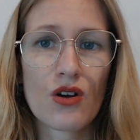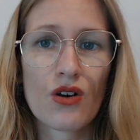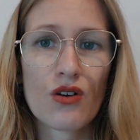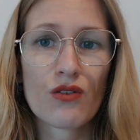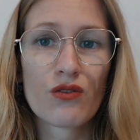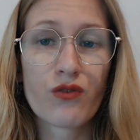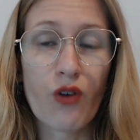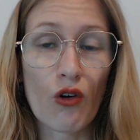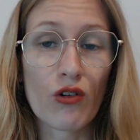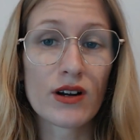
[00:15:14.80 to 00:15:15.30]

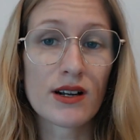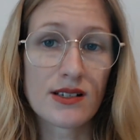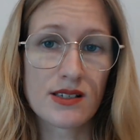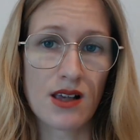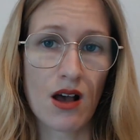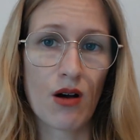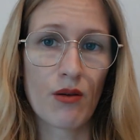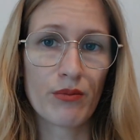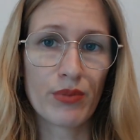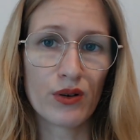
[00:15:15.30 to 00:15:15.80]
For
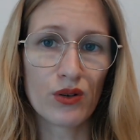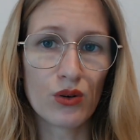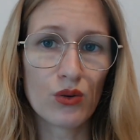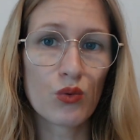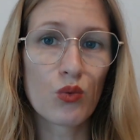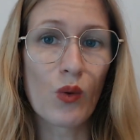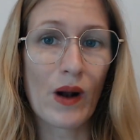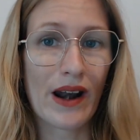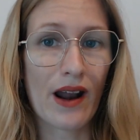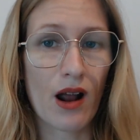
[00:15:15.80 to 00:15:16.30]

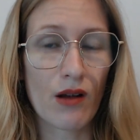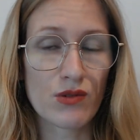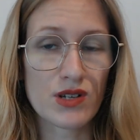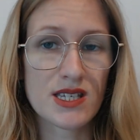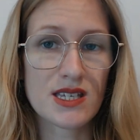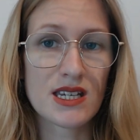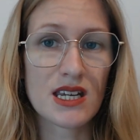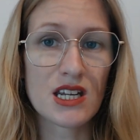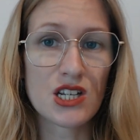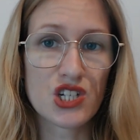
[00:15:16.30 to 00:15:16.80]
example, when I was
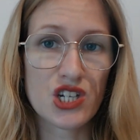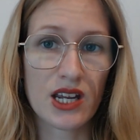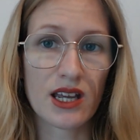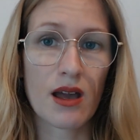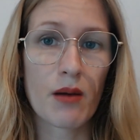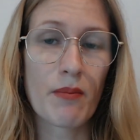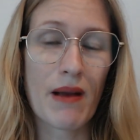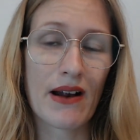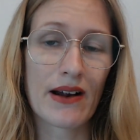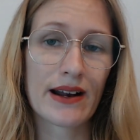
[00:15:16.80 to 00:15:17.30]
teaching
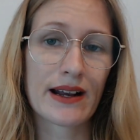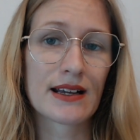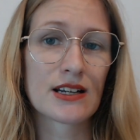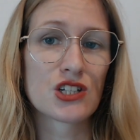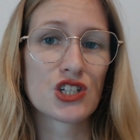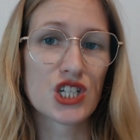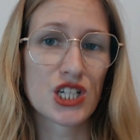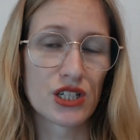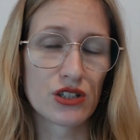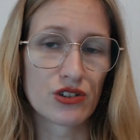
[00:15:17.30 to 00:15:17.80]
American
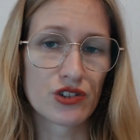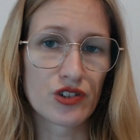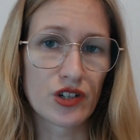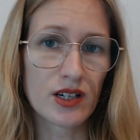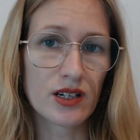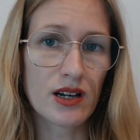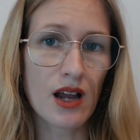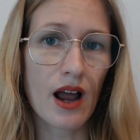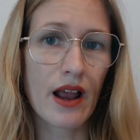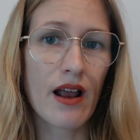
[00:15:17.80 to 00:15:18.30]

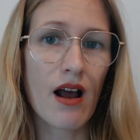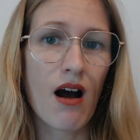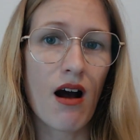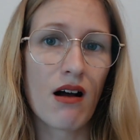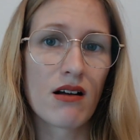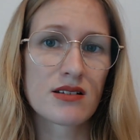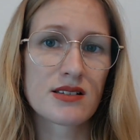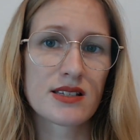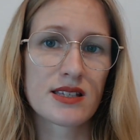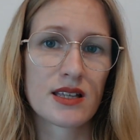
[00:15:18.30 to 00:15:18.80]
children, I
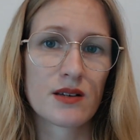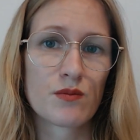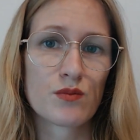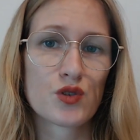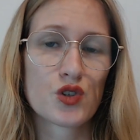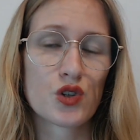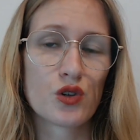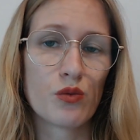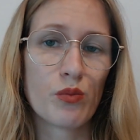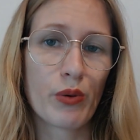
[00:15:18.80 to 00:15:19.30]
asked them
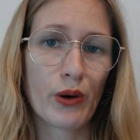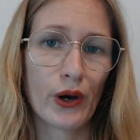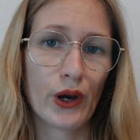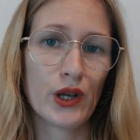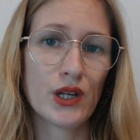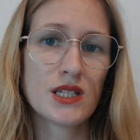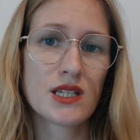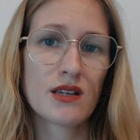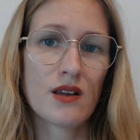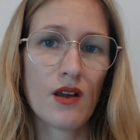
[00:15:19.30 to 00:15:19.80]
to
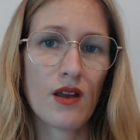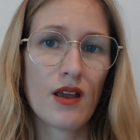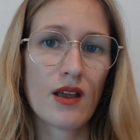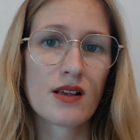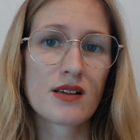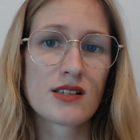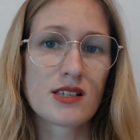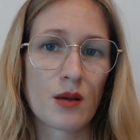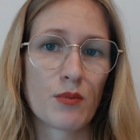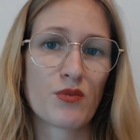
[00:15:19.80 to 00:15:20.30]
put
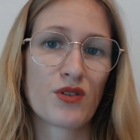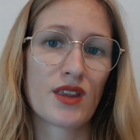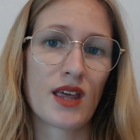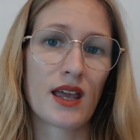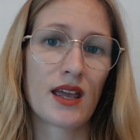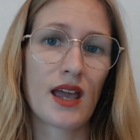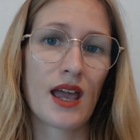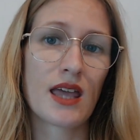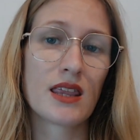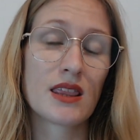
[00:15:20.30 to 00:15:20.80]

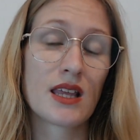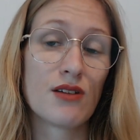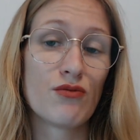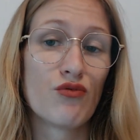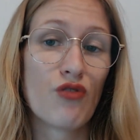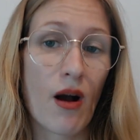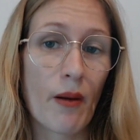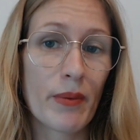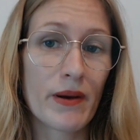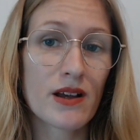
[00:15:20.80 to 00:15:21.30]
something in the
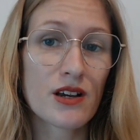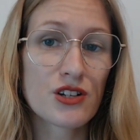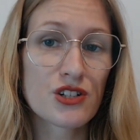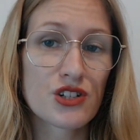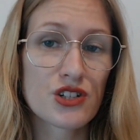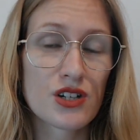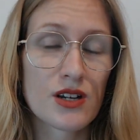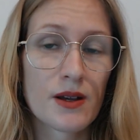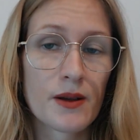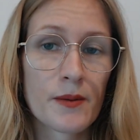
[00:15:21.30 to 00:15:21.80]

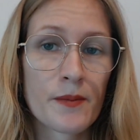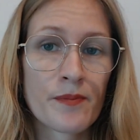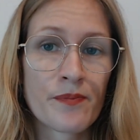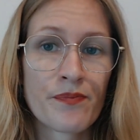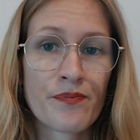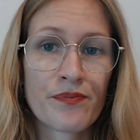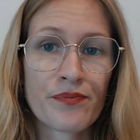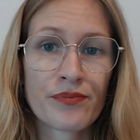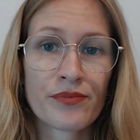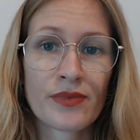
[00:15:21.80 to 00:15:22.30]
rubbish.
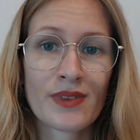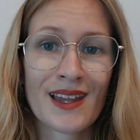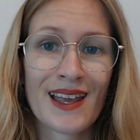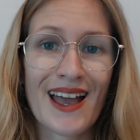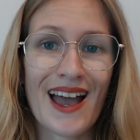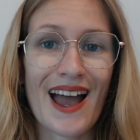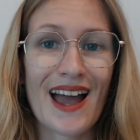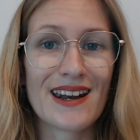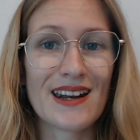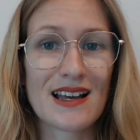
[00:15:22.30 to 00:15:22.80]

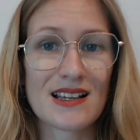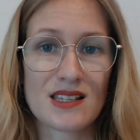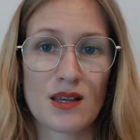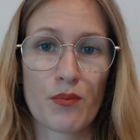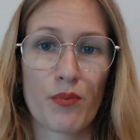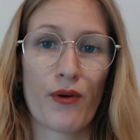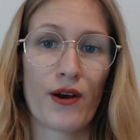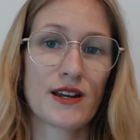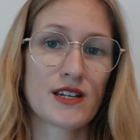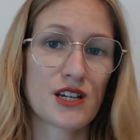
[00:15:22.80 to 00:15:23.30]
And as a
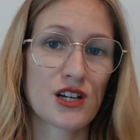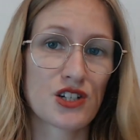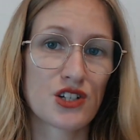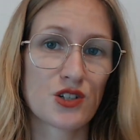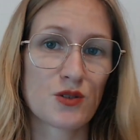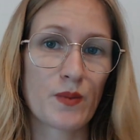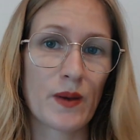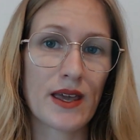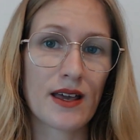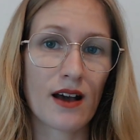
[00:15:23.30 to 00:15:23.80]
British
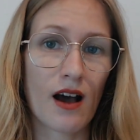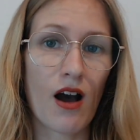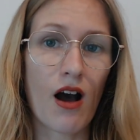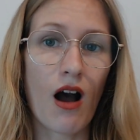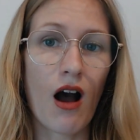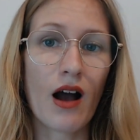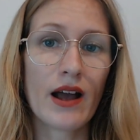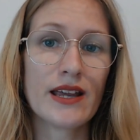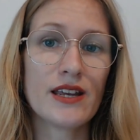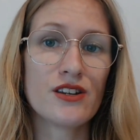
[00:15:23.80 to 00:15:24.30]
speaker,
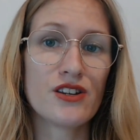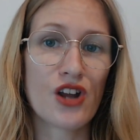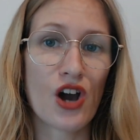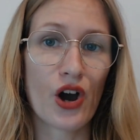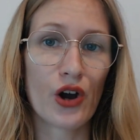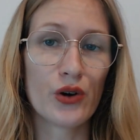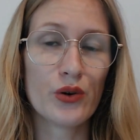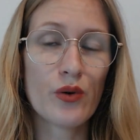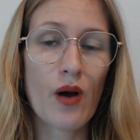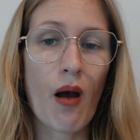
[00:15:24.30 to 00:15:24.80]
I
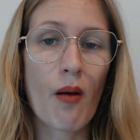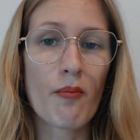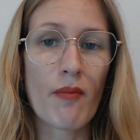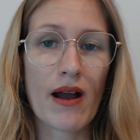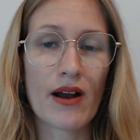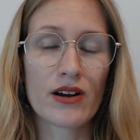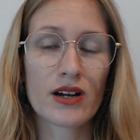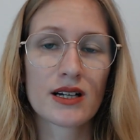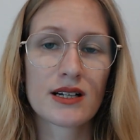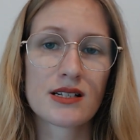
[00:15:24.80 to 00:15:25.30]
know
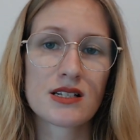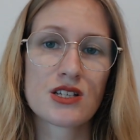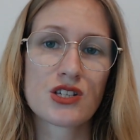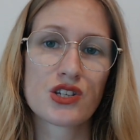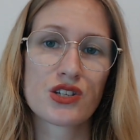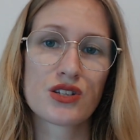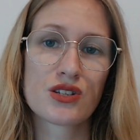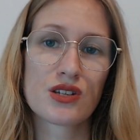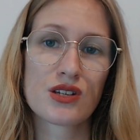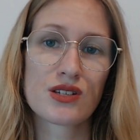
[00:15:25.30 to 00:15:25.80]

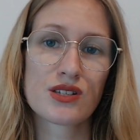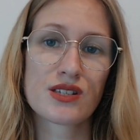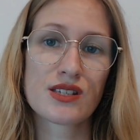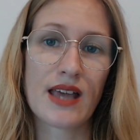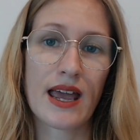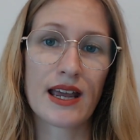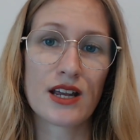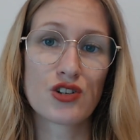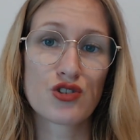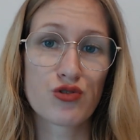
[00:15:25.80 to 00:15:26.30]
Americans
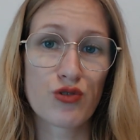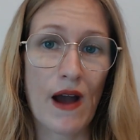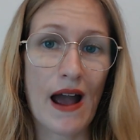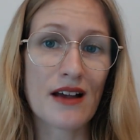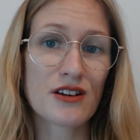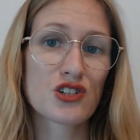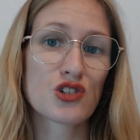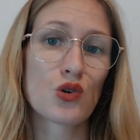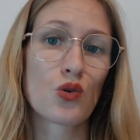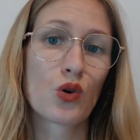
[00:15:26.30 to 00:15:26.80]
say
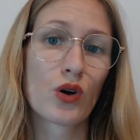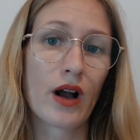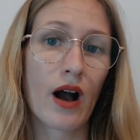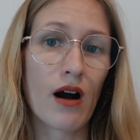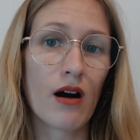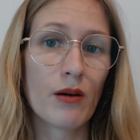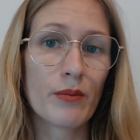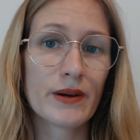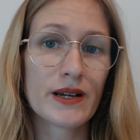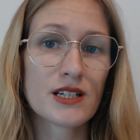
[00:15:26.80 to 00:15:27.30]
trash or
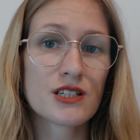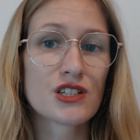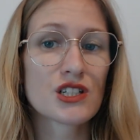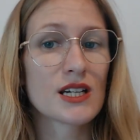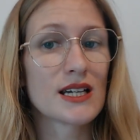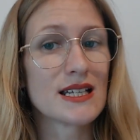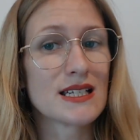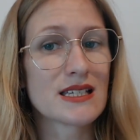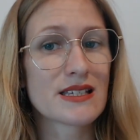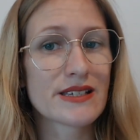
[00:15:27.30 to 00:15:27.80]
garbage
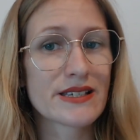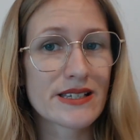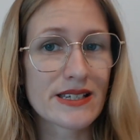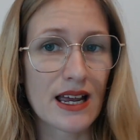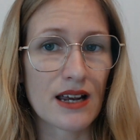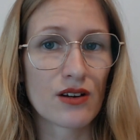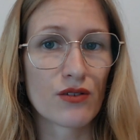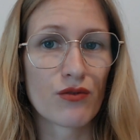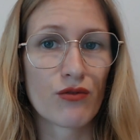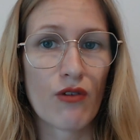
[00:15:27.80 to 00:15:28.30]

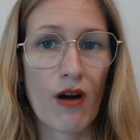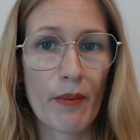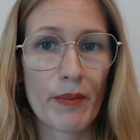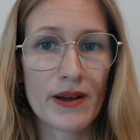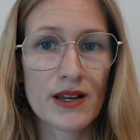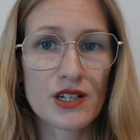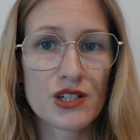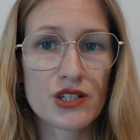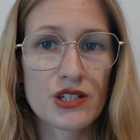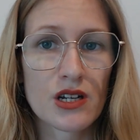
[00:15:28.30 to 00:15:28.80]
instead of
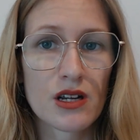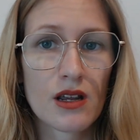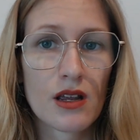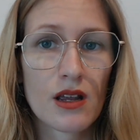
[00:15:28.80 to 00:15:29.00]
rubbish,